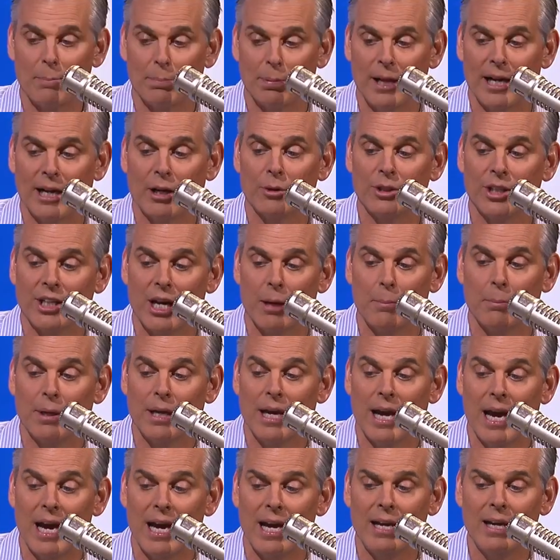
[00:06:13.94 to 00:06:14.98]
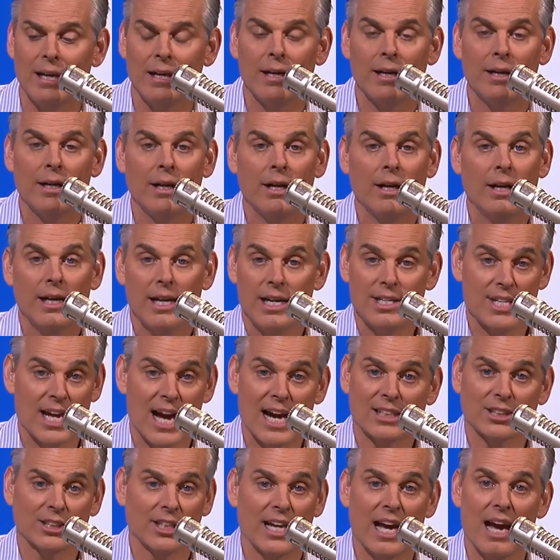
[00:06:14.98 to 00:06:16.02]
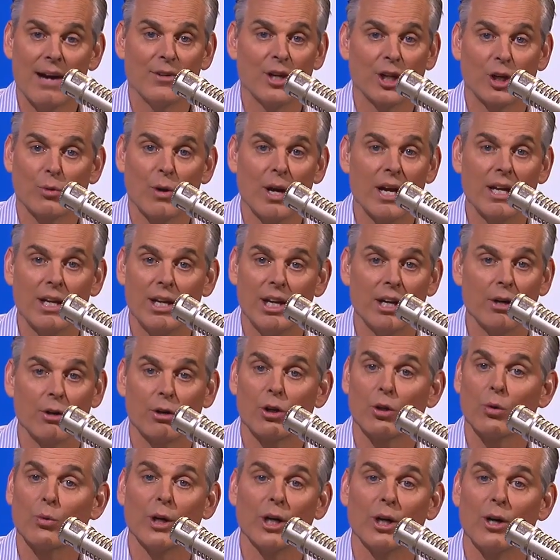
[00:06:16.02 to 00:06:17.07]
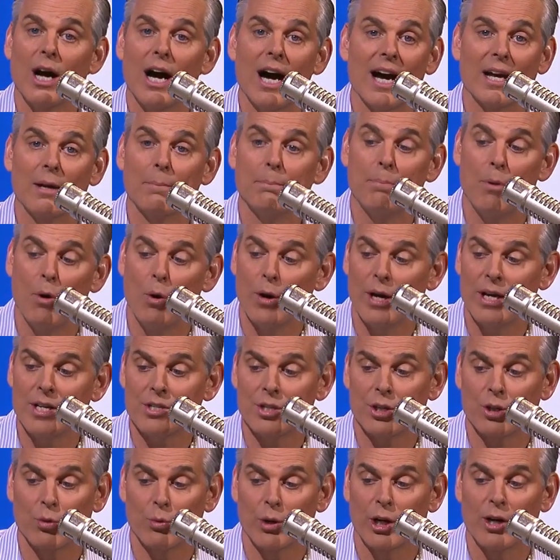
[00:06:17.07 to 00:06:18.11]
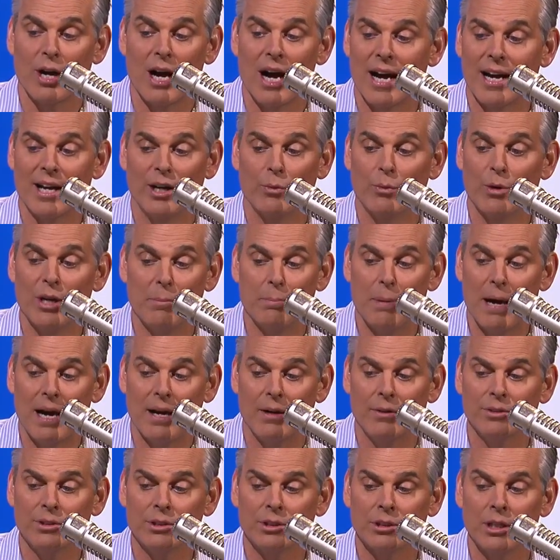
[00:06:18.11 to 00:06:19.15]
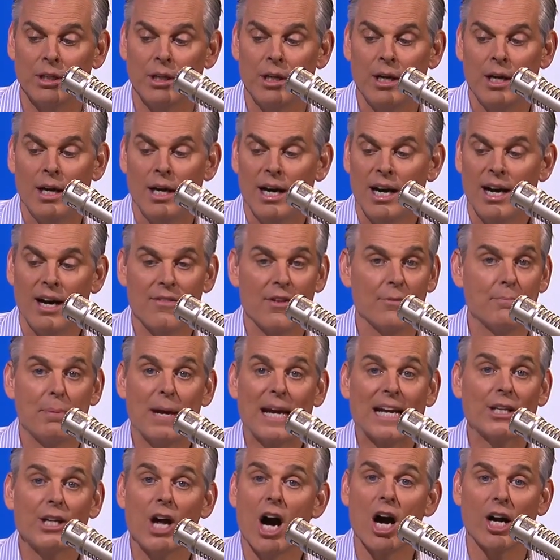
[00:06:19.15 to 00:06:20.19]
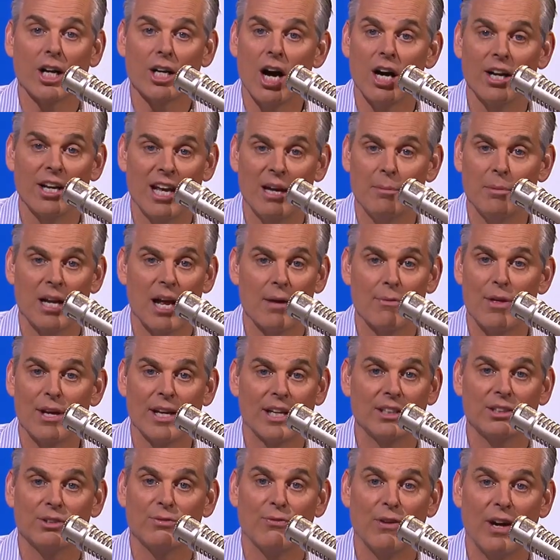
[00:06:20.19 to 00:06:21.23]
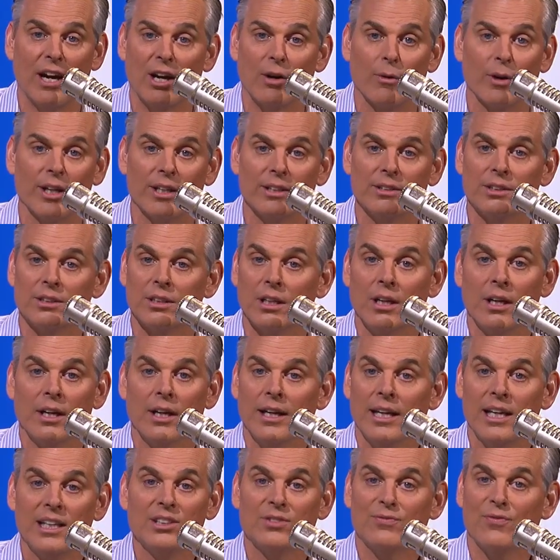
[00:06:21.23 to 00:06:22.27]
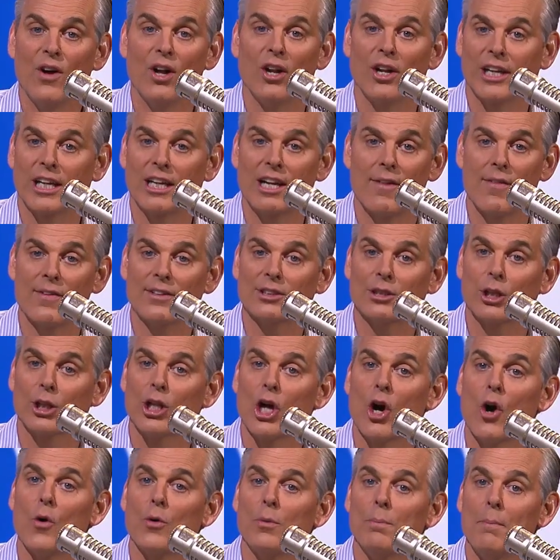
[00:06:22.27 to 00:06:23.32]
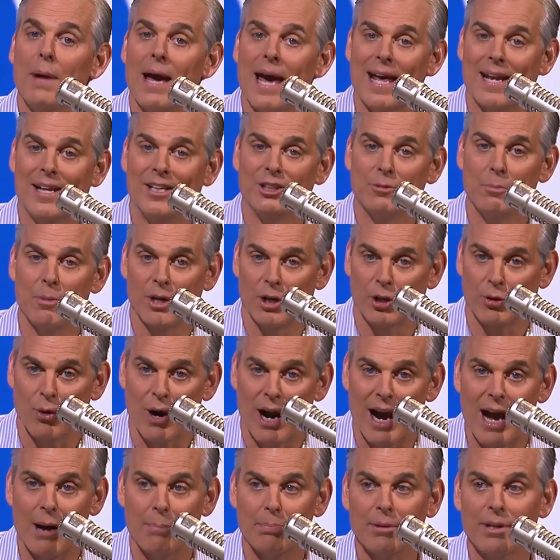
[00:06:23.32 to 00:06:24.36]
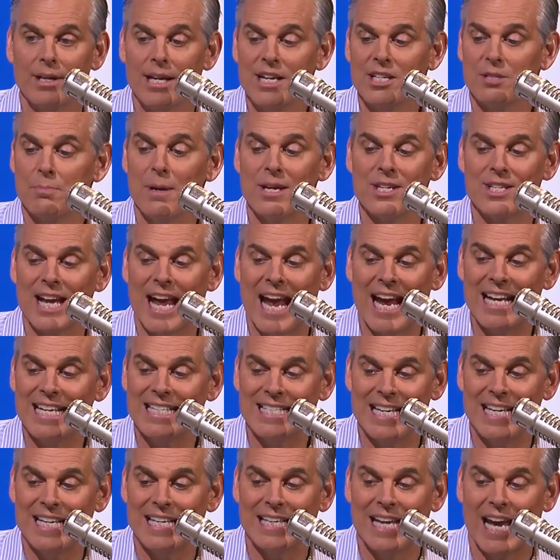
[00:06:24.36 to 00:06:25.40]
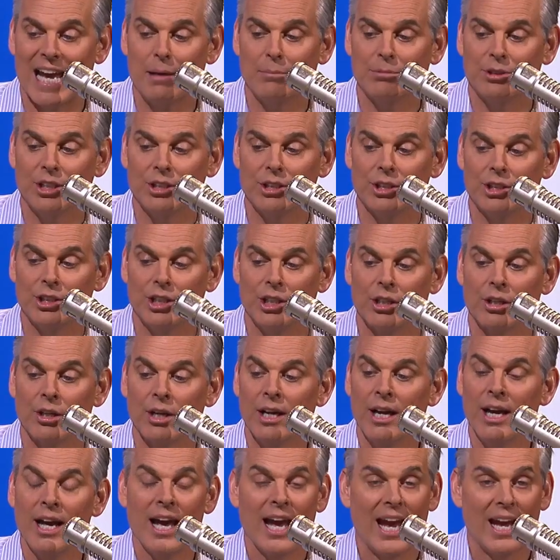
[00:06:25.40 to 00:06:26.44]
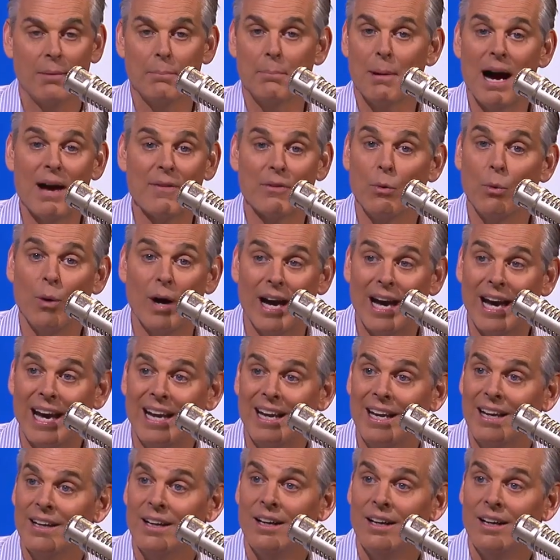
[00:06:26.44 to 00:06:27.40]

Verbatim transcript: player in the N B A. He's actually having a great year, career high in points, career high in rebounds. Uh, the big knock on him, and I think it's fair, is he's falling into this load management crap. He's missed eighteen games this year. And by the way,